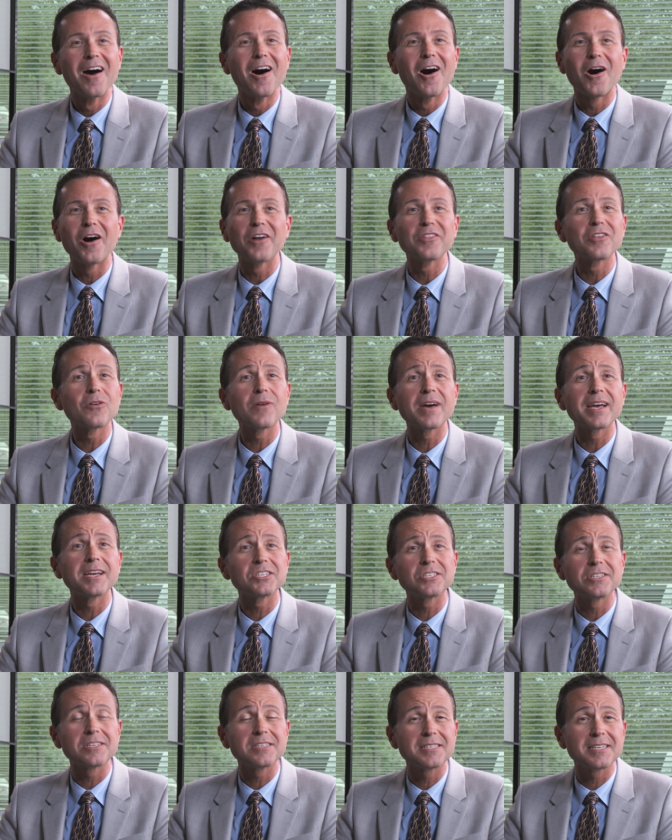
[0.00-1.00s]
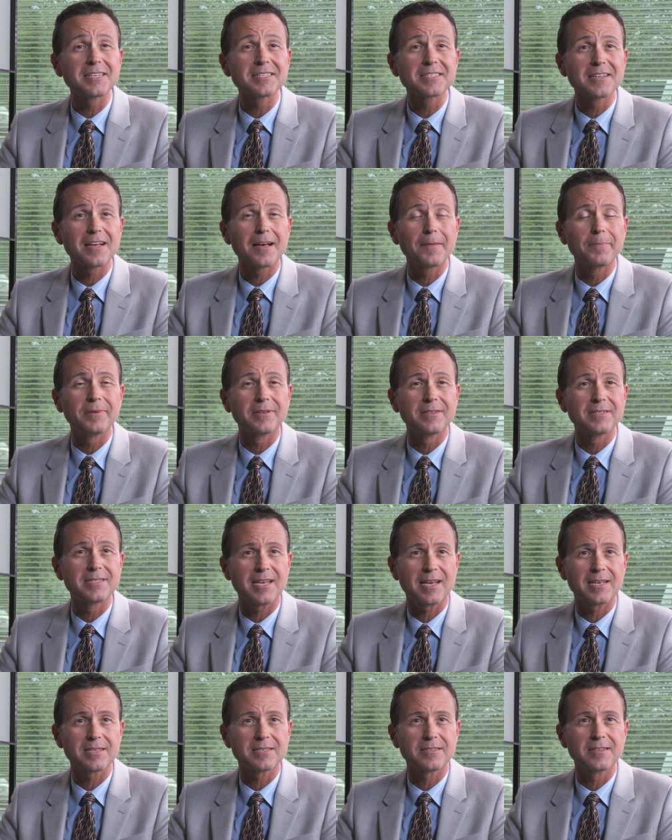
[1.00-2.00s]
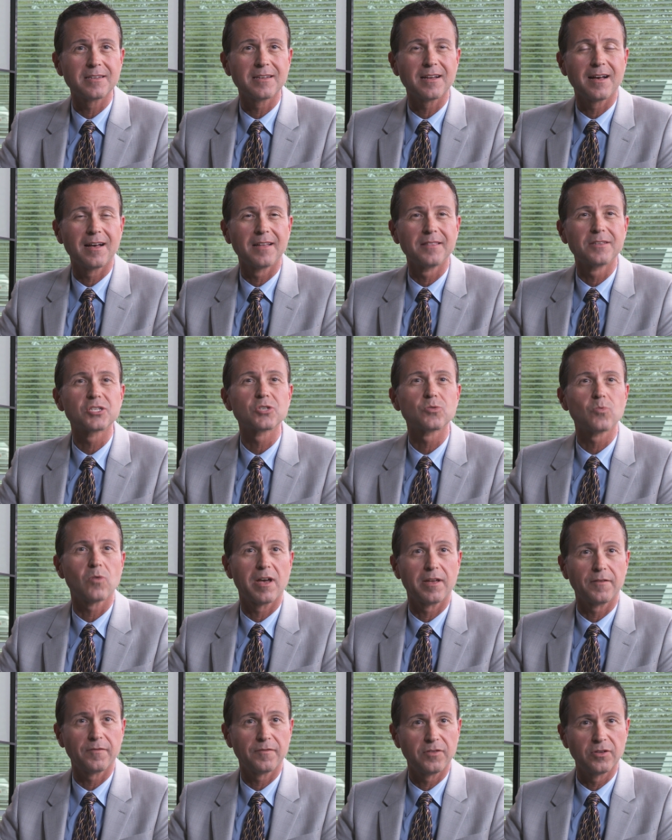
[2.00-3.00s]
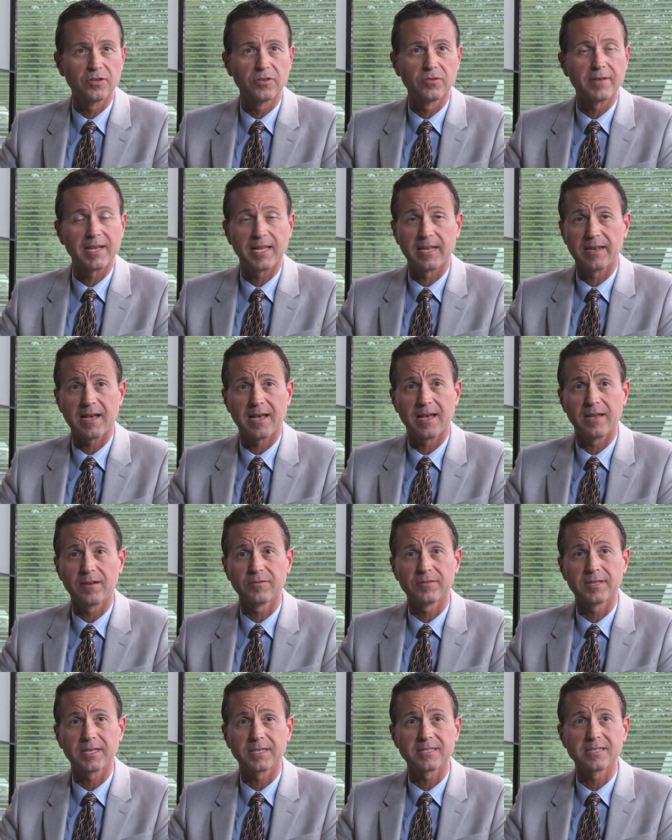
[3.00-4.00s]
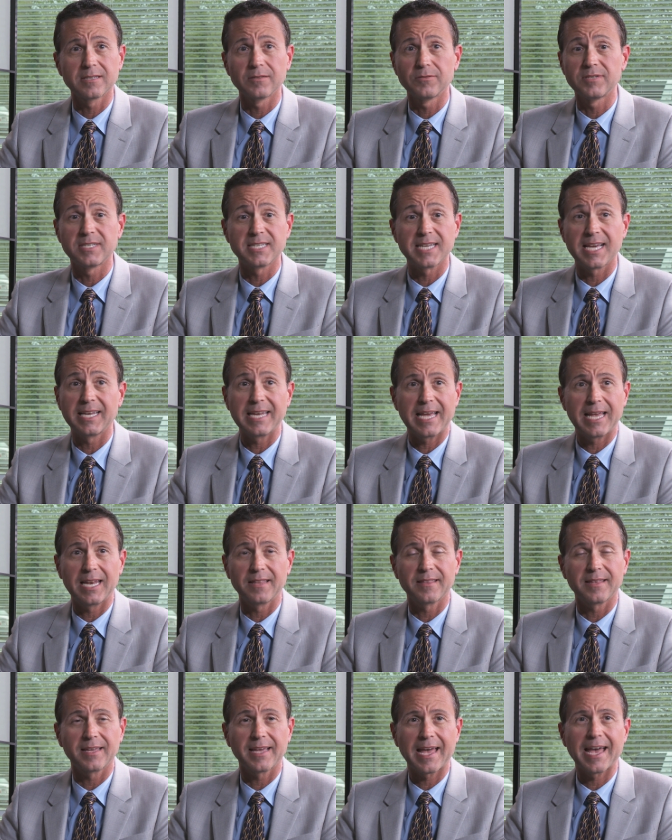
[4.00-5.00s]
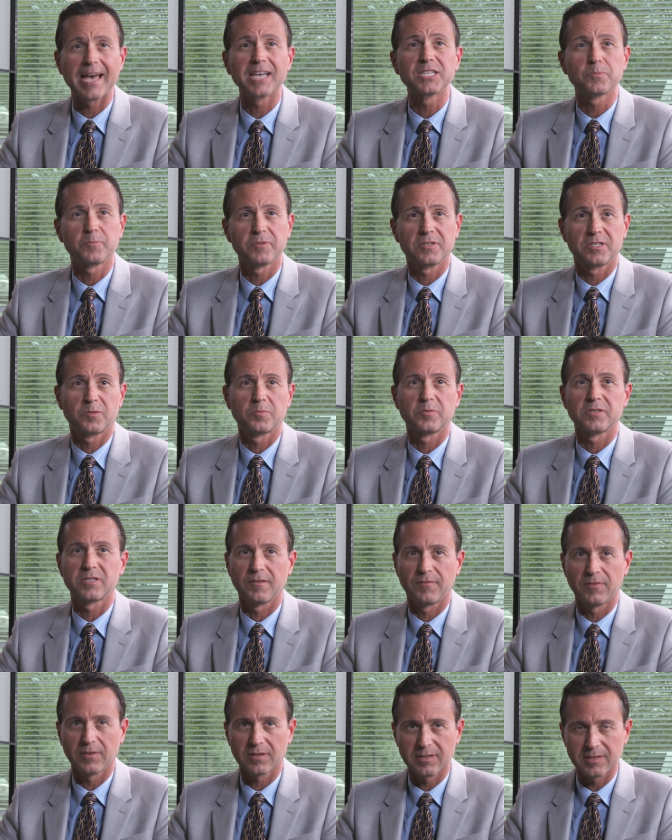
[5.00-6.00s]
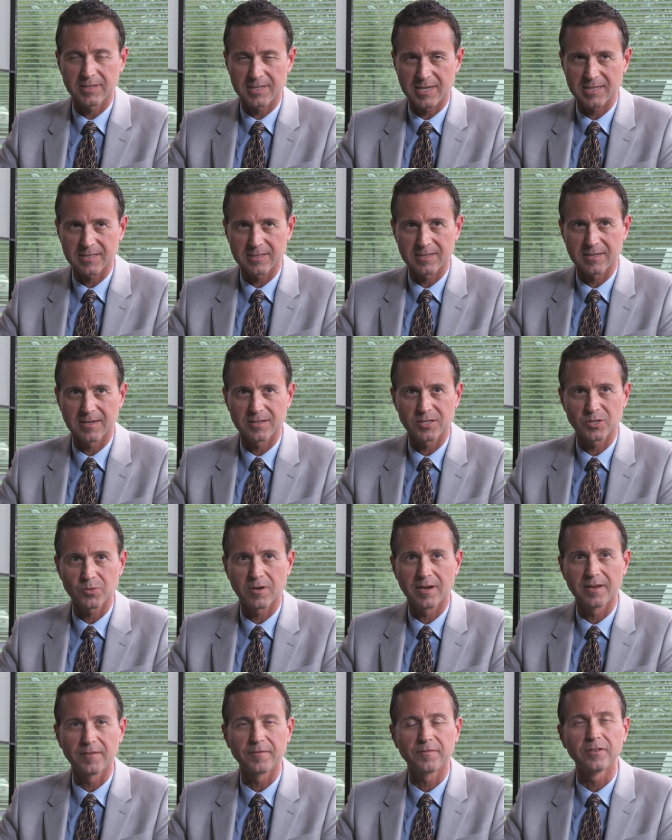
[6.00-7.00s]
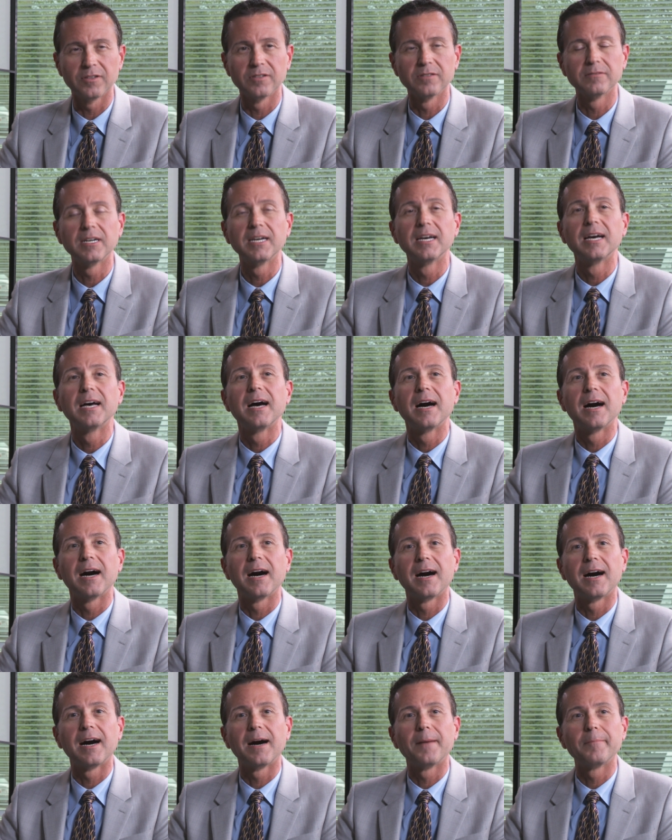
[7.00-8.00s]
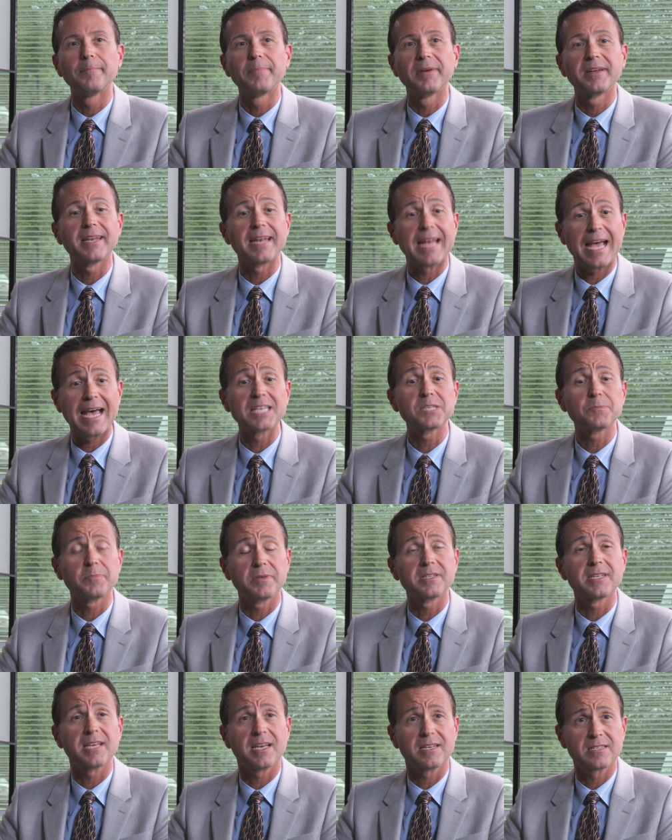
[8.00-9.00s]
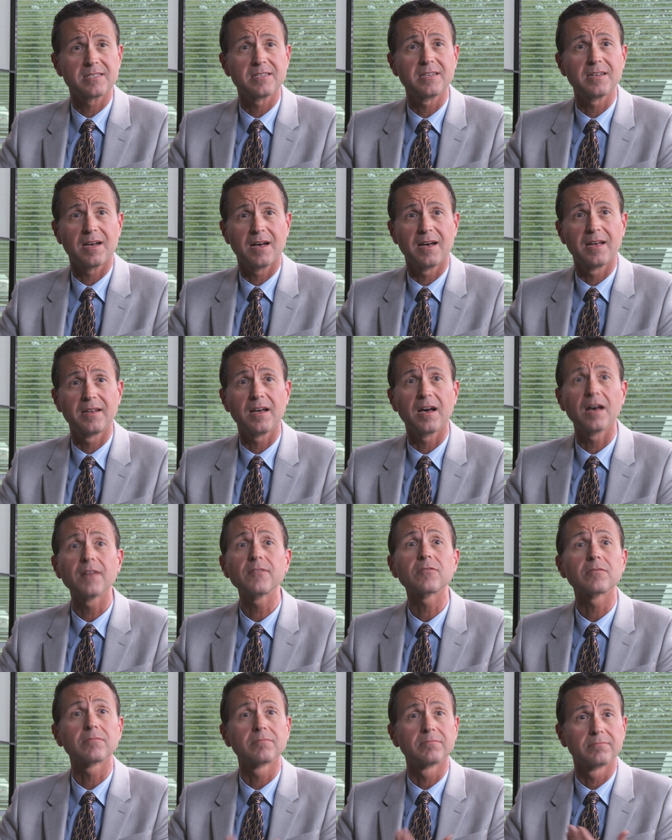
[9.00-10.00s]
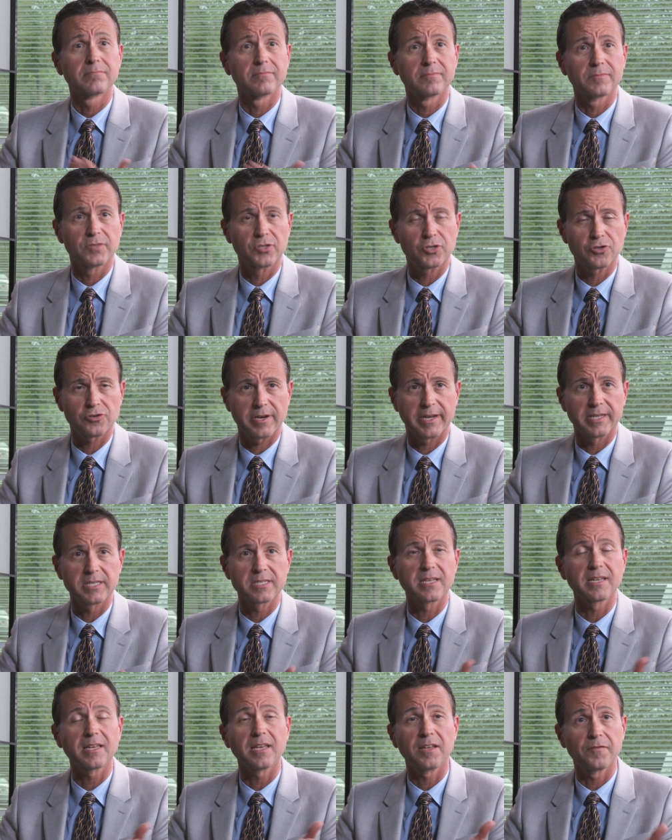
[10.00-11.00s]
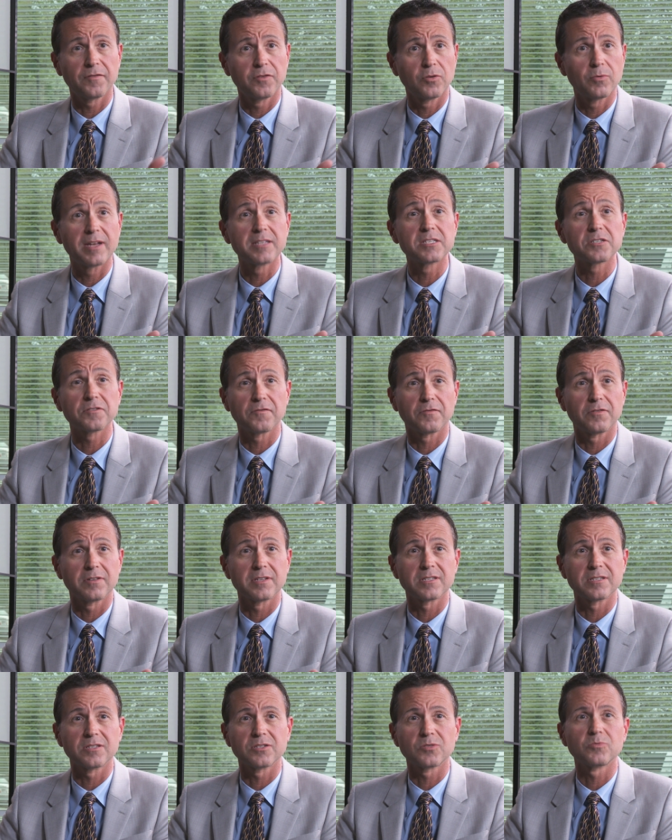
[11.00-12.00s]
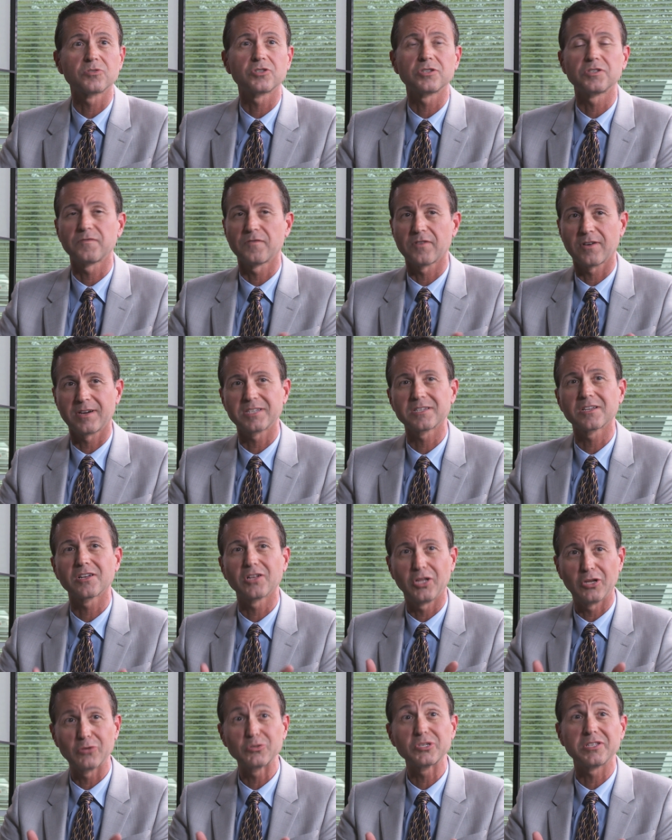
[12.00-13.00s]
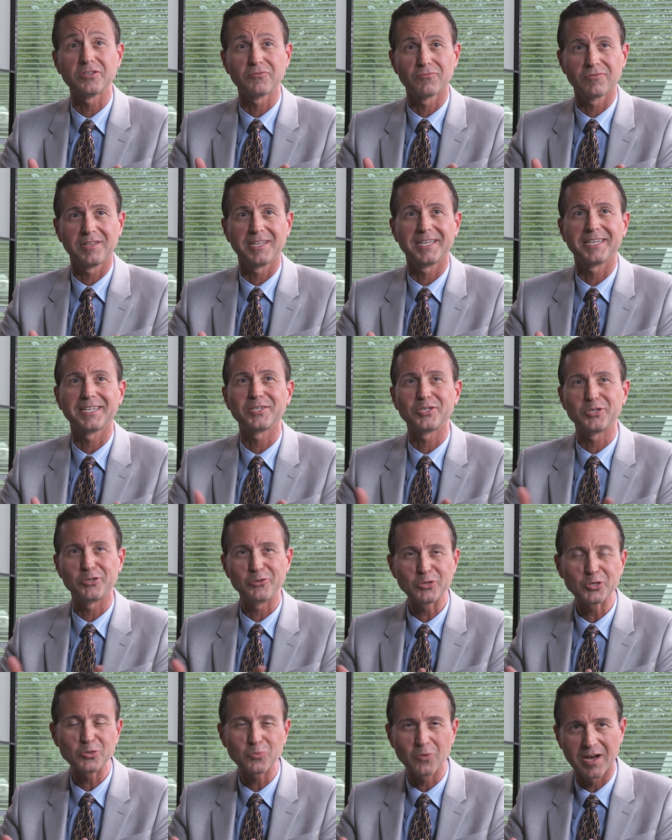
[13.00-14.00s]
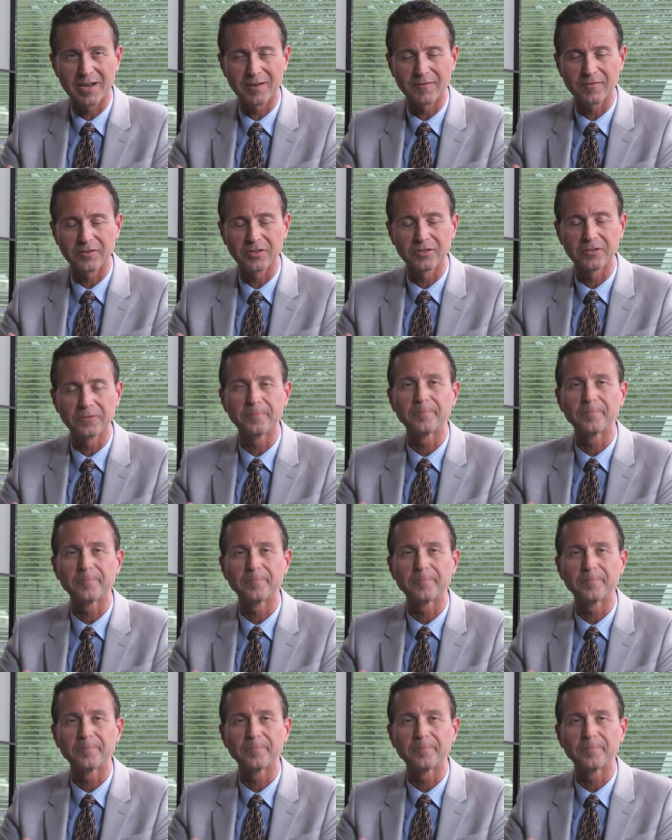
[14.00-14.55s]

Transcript: Although AHCC has not been tested on the swine flu, and I don't think to date anything has been specifically tested on swine flu, um, but it has been tested on other strains, like influenza, for instance, which is very closely related to swine flu.